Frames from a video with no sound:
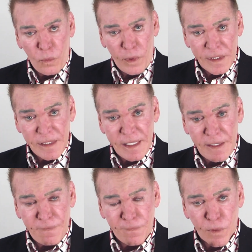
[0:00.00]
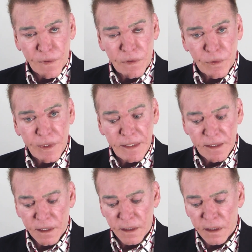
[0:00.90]
West eighty-fourth
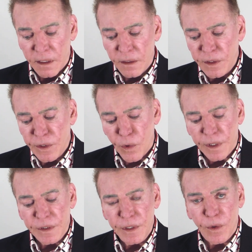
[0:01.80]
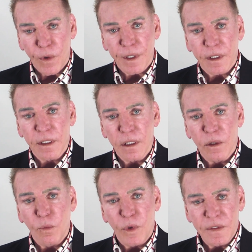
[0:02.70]
Street, New York, New York,
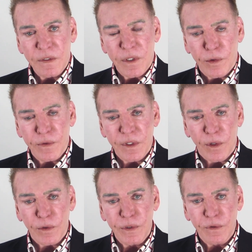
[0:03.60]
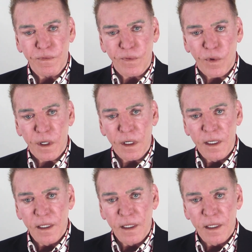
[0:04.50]
one zero zero two four.